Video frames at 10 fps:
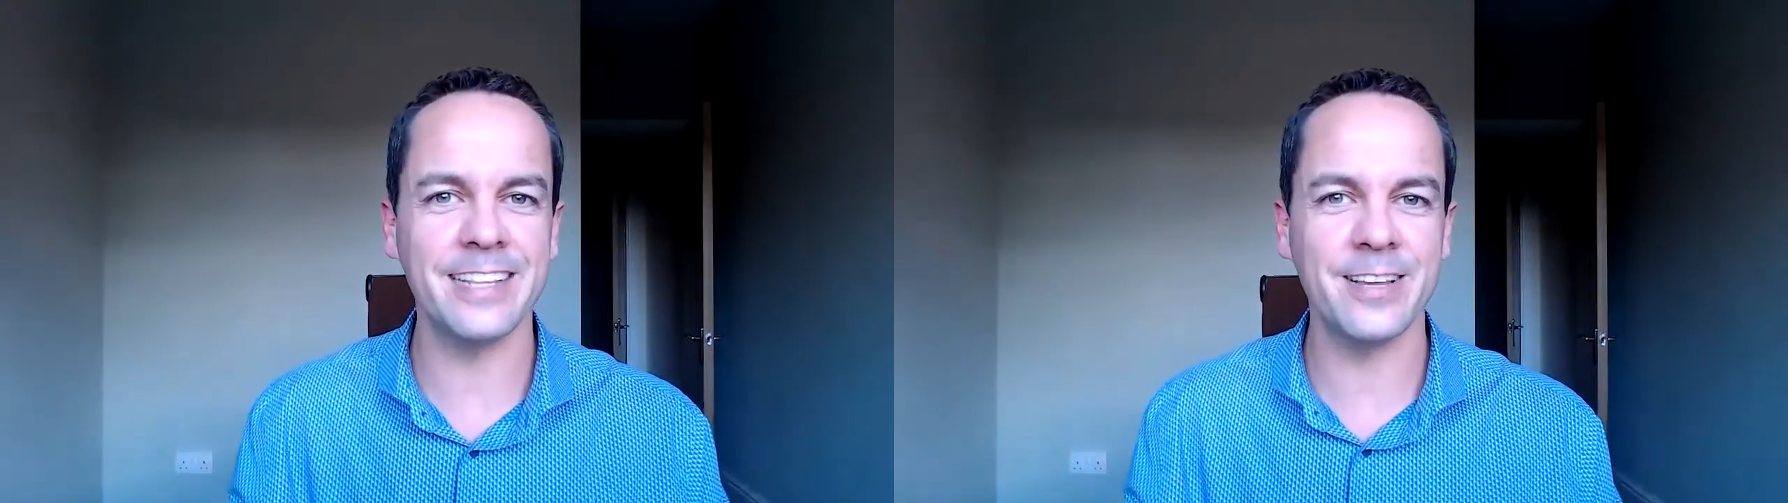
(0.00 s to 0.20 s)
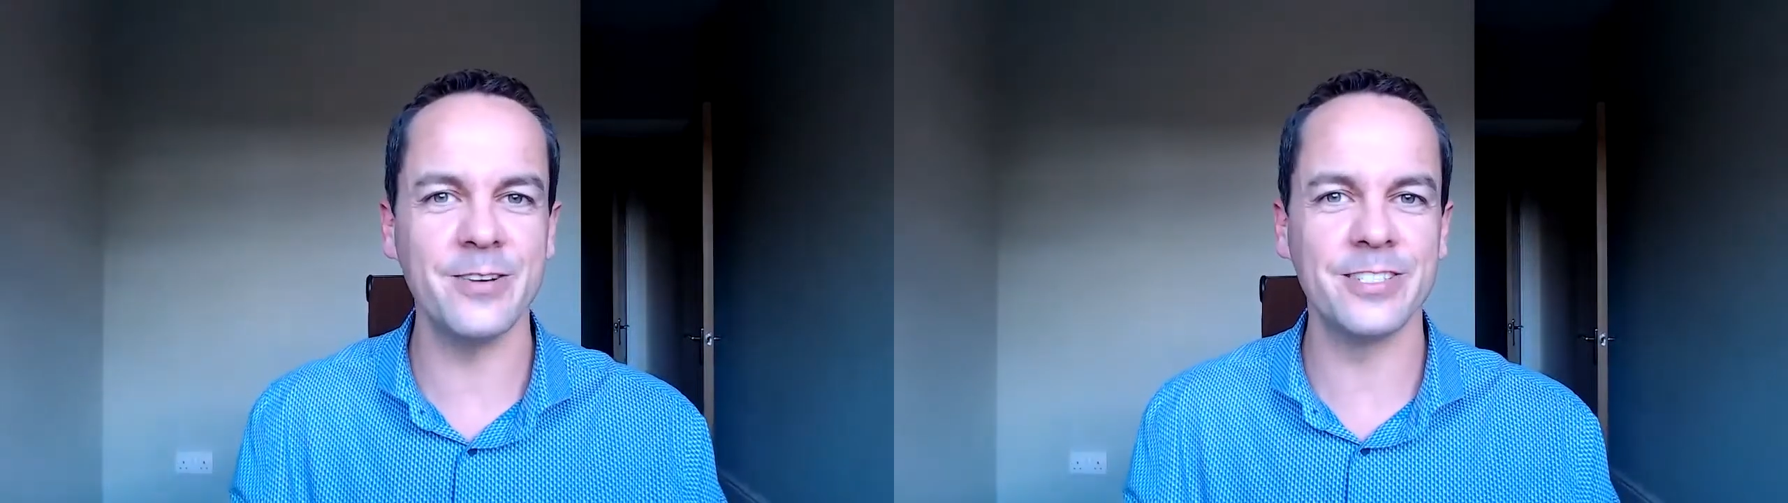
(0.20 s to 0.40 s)

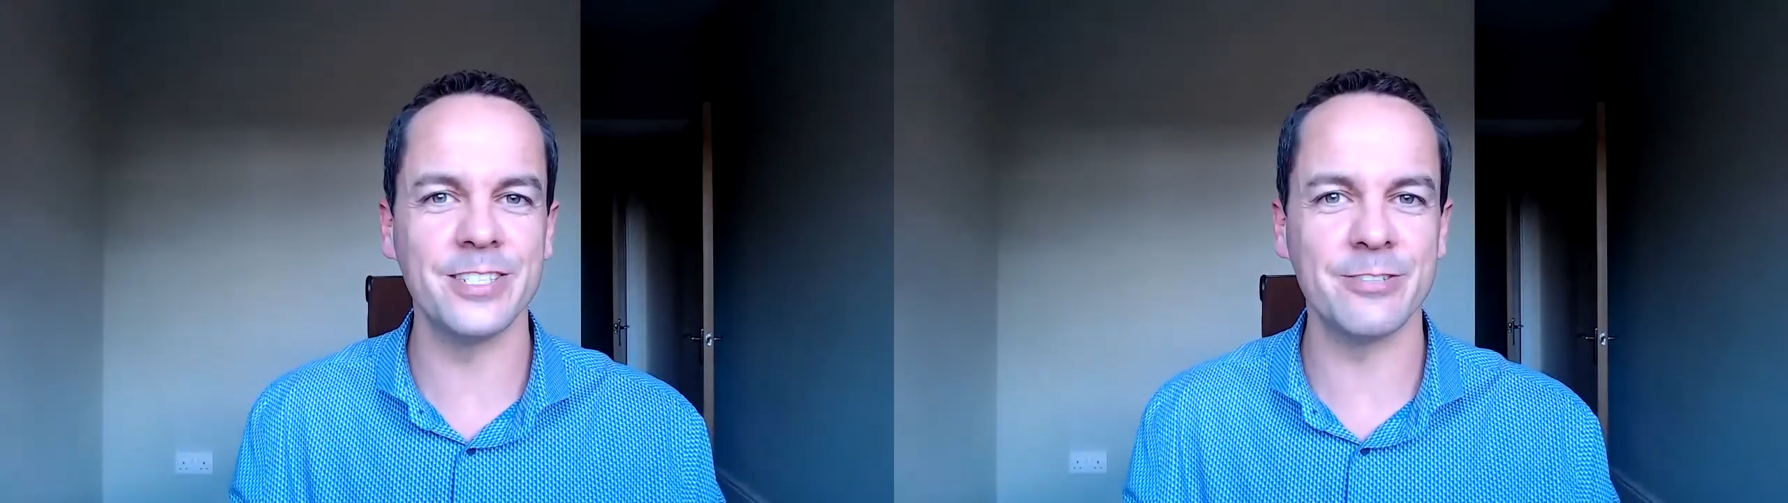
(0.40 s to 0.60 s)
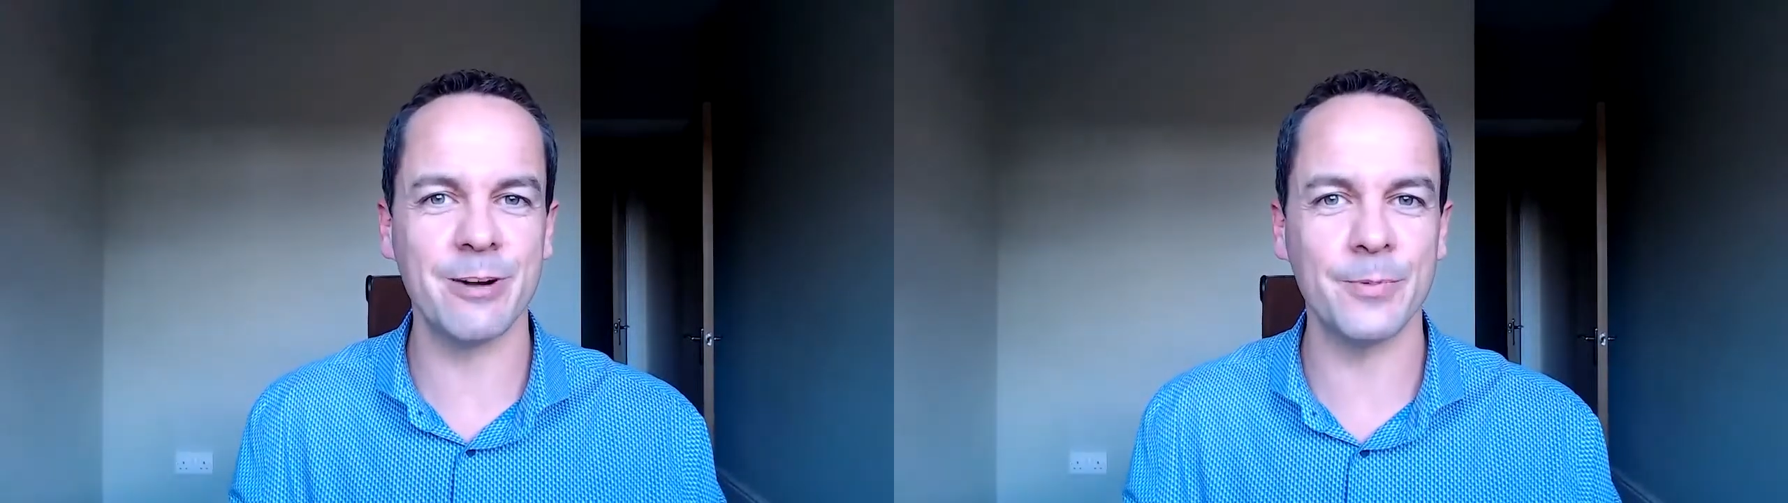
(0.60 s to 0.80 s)
those
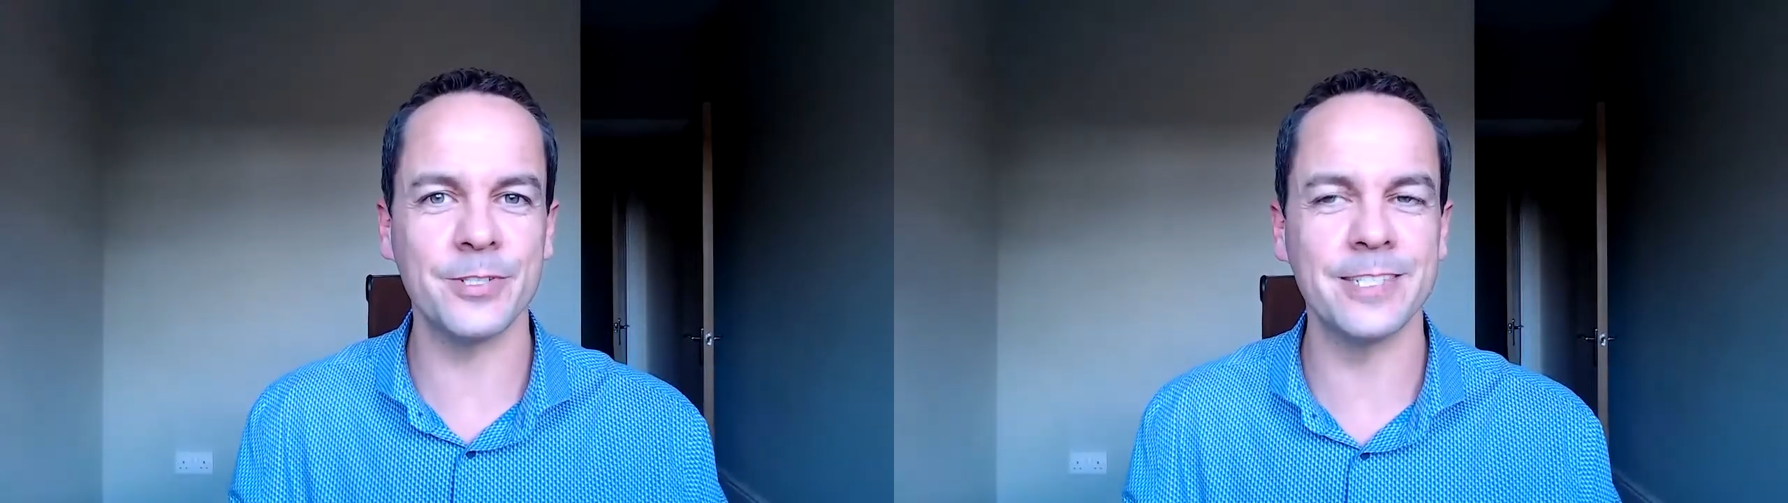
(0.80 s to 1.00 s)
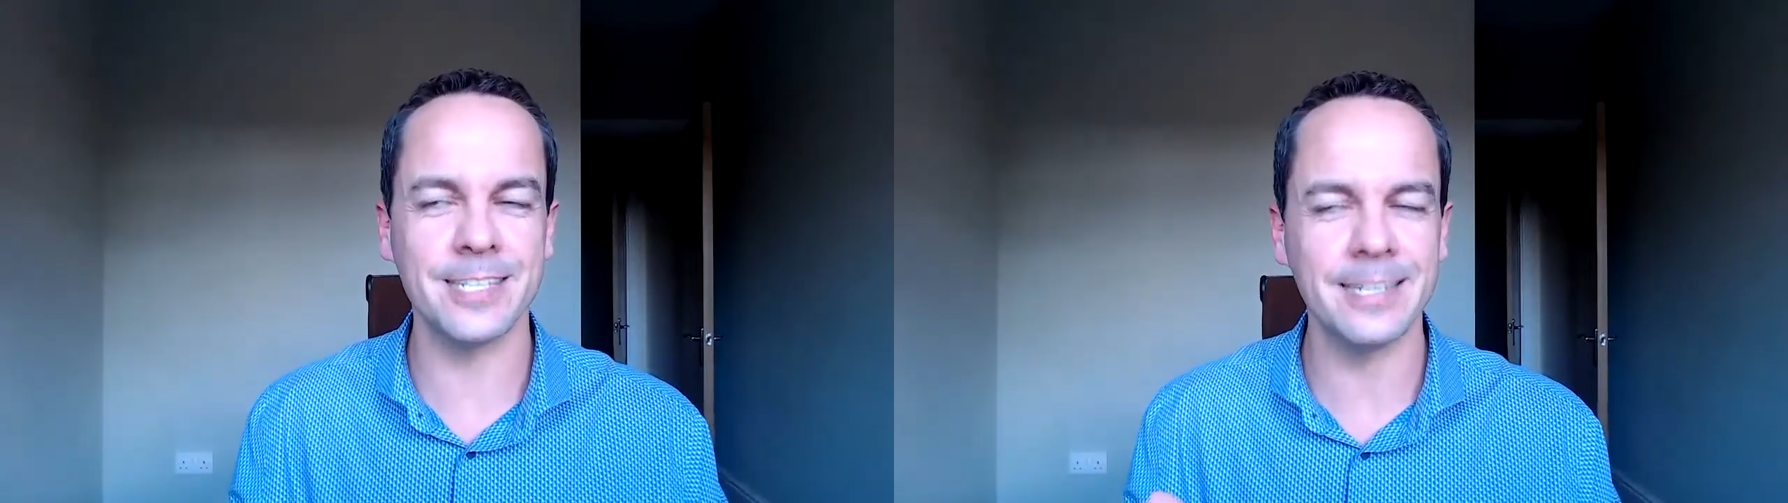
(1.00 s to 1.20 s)

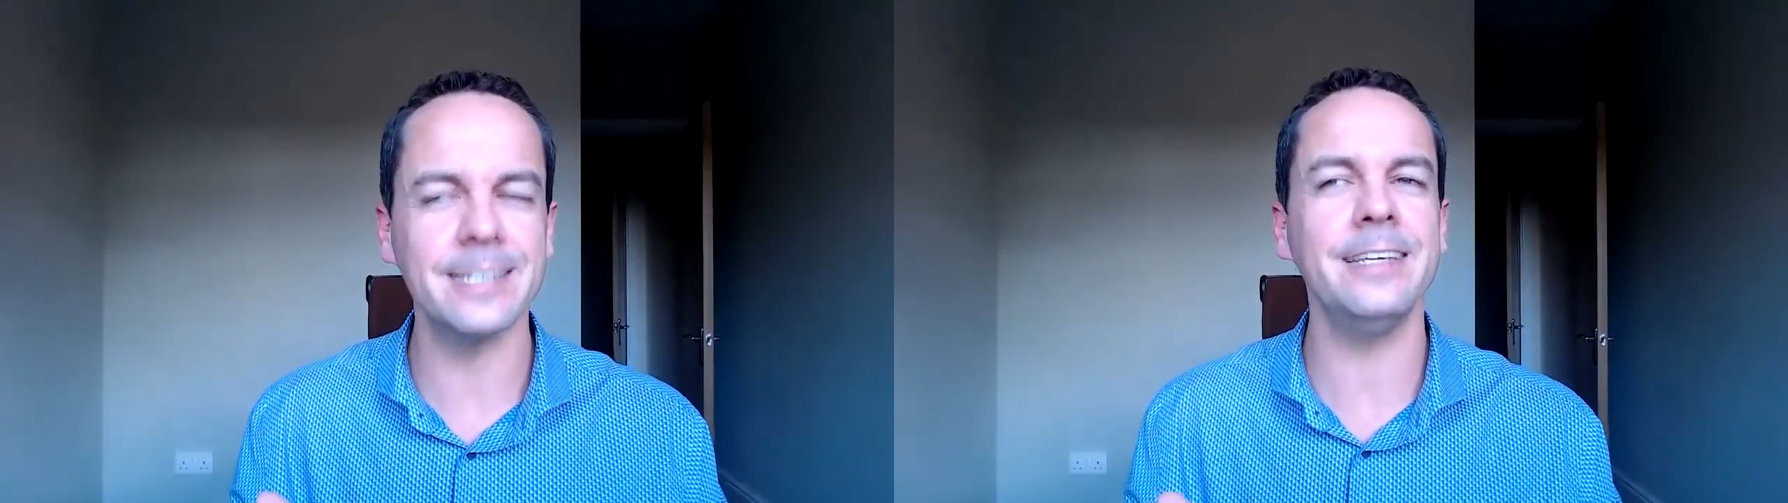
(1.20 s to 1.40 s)
descriptions, it's like,